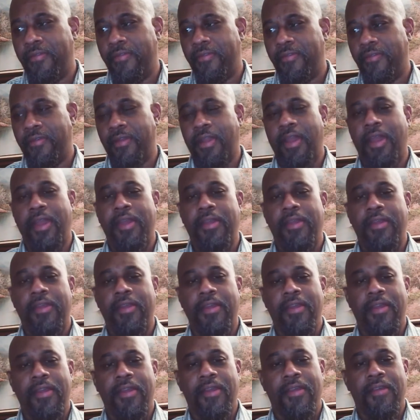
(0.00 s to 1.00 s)
right?
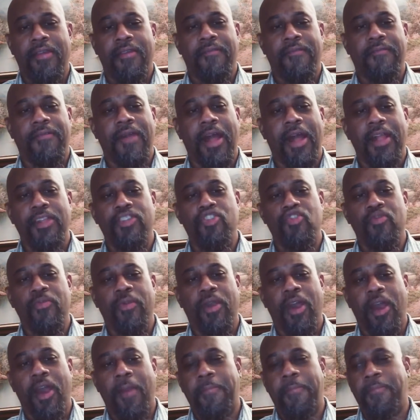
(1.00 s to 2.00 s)
Volume
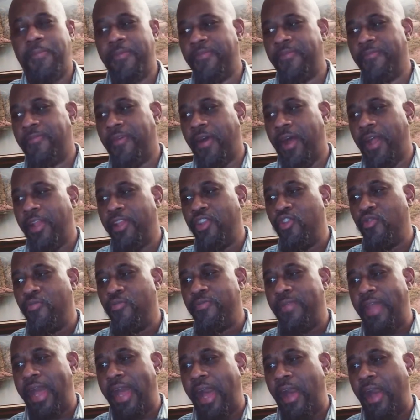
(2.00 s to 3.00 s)
up and volume
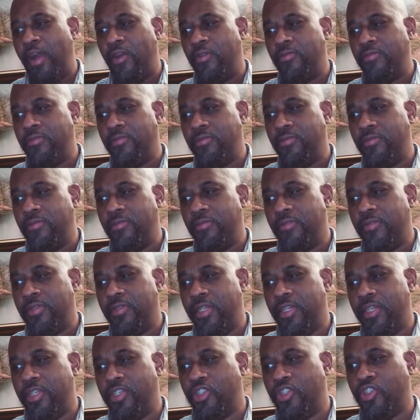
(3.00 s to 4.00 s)
down.
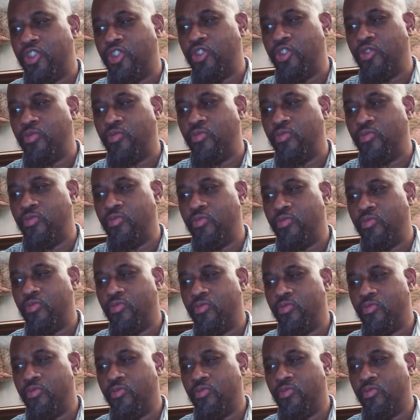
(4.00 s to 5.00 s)
These two.
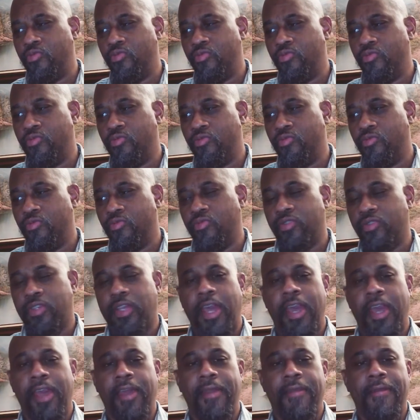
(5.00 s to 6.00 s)

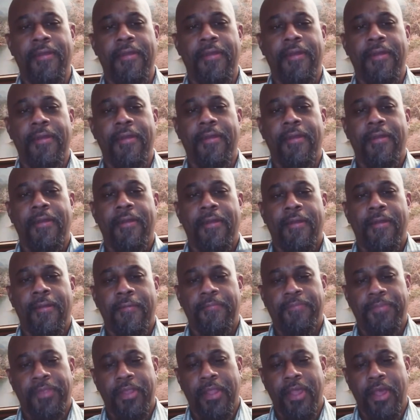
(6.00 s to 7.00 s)
Okay.
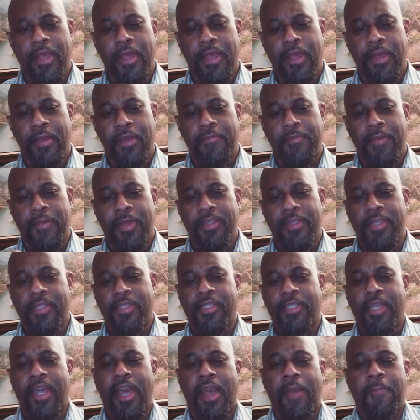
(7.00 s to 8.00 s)
On the
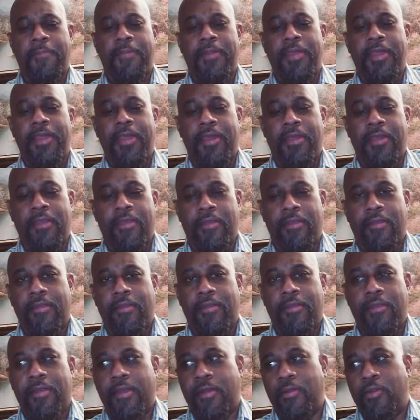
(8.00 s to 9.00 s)
top
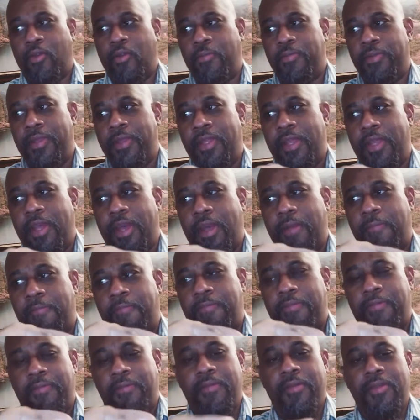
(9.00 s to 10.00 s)
here, I'll open it up.
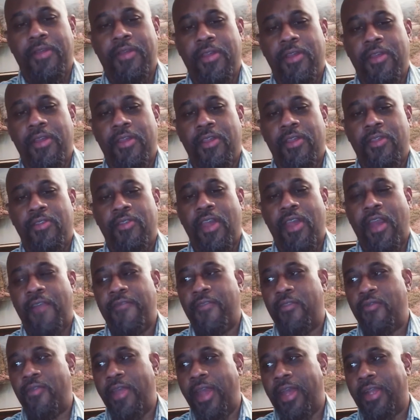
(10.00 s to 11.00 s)
You have
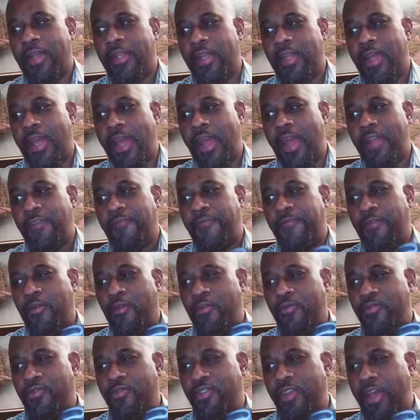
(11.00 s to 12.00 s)
a regular
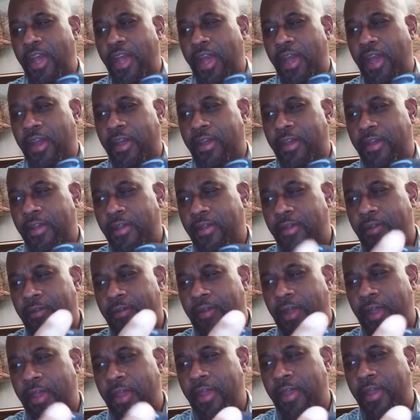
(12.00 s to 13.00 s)
headphone jack
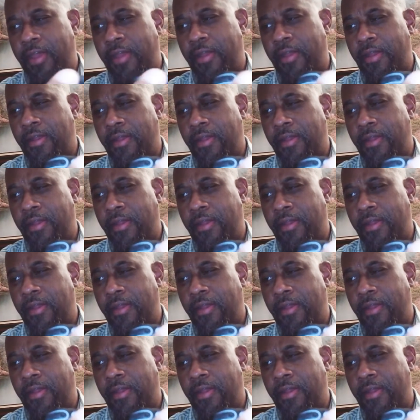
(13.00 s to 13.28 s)
right here.